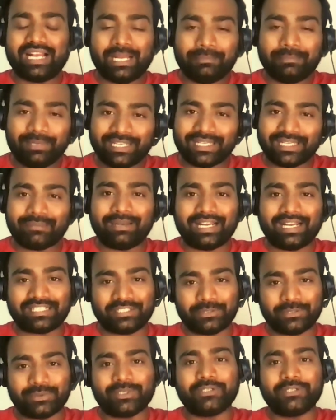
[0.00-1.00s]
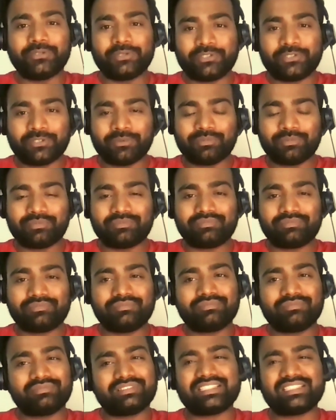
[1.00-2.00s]
I became active on YouTube
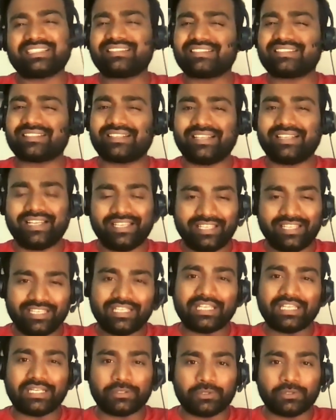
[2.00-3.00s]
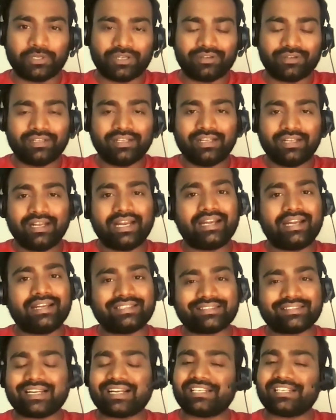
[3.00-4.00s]
just a year ago, and
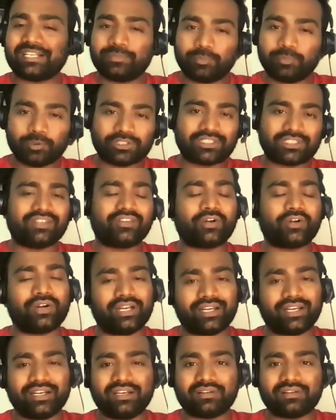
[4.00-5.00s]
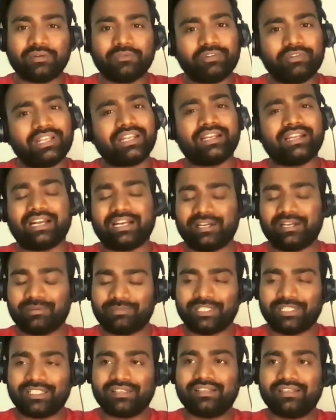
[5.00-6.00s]
I started posting content very
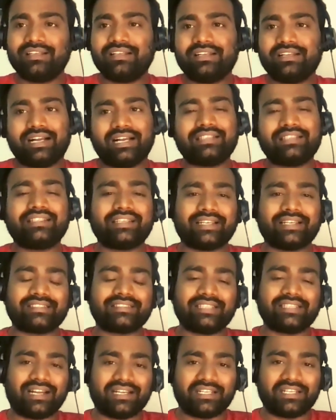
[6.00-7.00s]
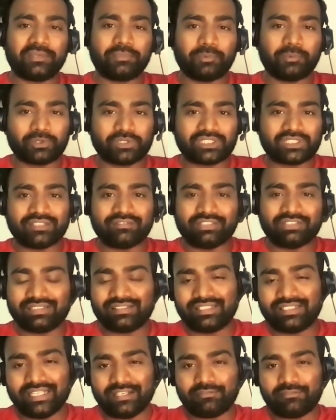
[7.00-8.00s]
randomly. I think I started posting
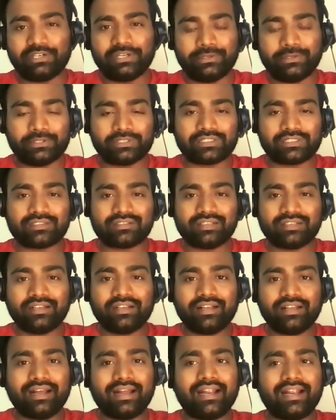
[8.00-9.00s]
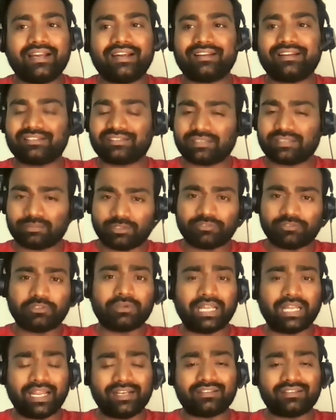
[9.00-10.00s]
with Git videos, and some of
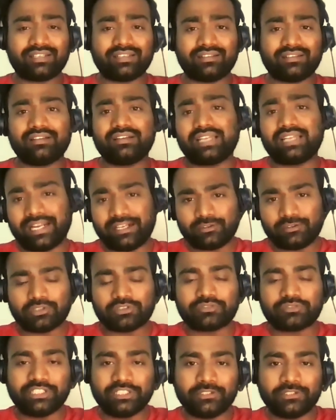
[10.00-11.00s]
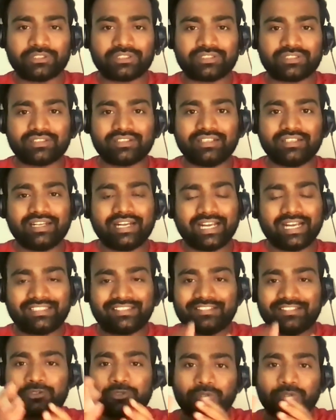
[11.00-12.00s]
you like those videos. I
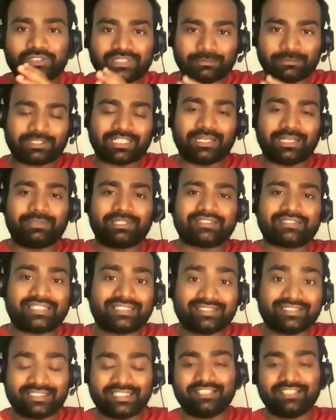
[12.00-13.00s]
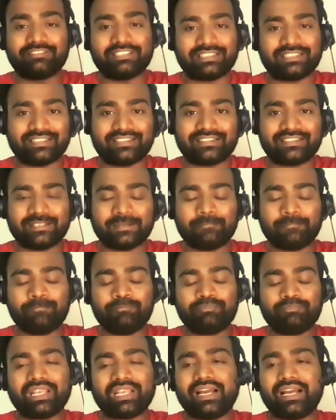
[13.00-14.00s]
think those subscribers are still with us,
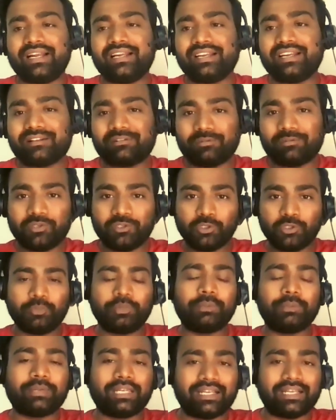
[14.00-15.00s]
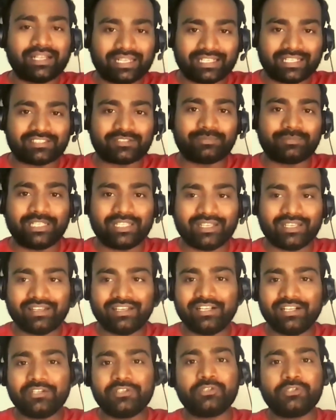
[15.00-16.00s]
and you people encouraged me.
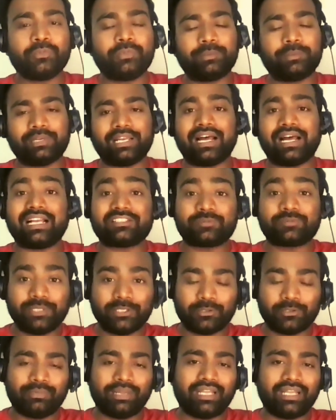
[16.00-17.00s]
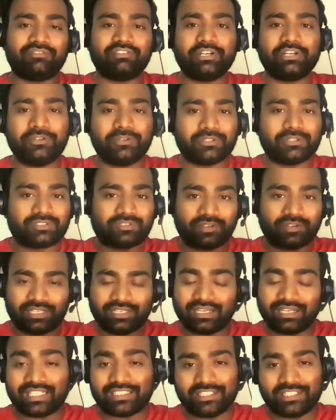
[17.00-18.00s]
You people asked me to make videos
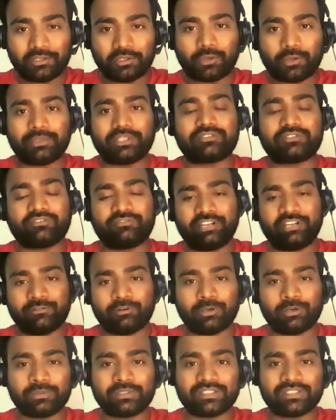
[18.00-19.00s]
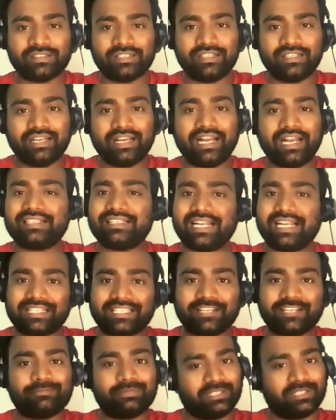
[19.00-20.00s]
on other topics of DevOps, and
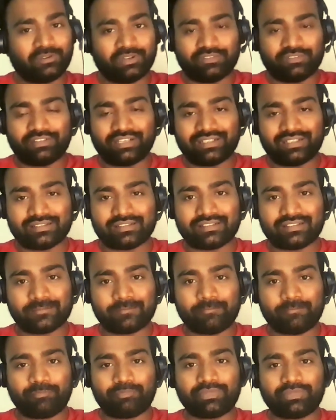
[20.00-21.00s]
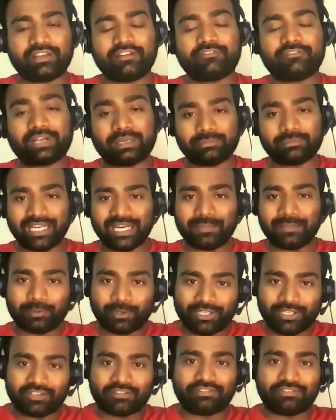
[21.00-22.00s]
that gave me confidence. From that
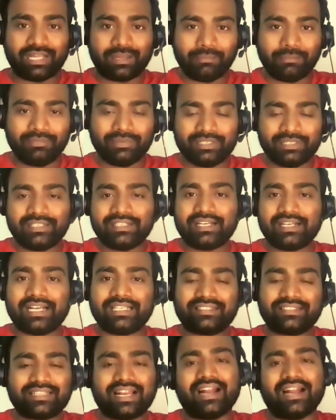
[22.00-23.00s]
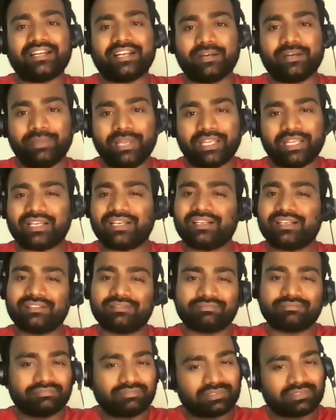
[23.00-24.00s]
point of time, I started
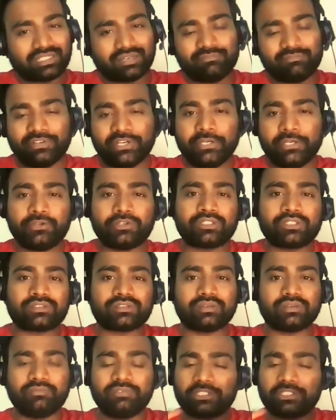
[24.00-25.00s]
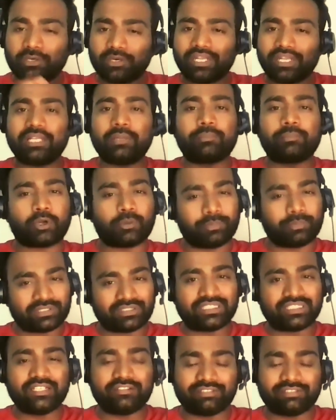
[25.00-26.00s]
making some videos without any proper
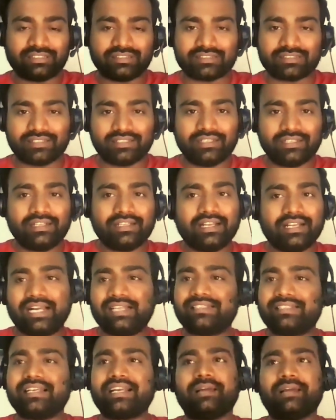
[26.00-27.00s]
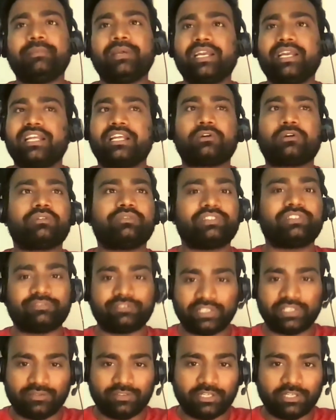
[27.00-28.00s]
sequence. I think I made around
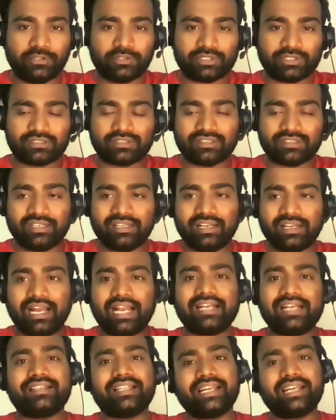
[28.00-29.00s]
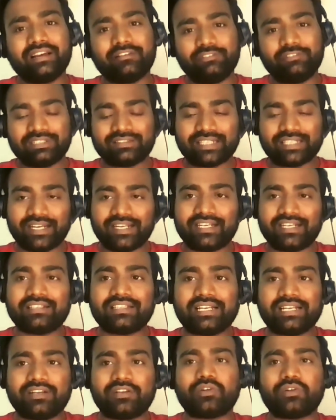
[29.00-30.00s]
50 videos, and then I've
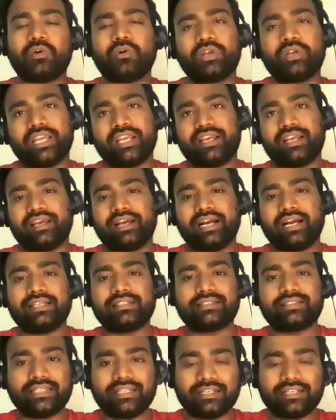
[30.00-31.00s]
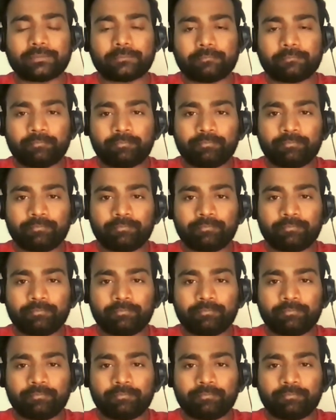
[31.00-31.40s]
decided that, okay, I think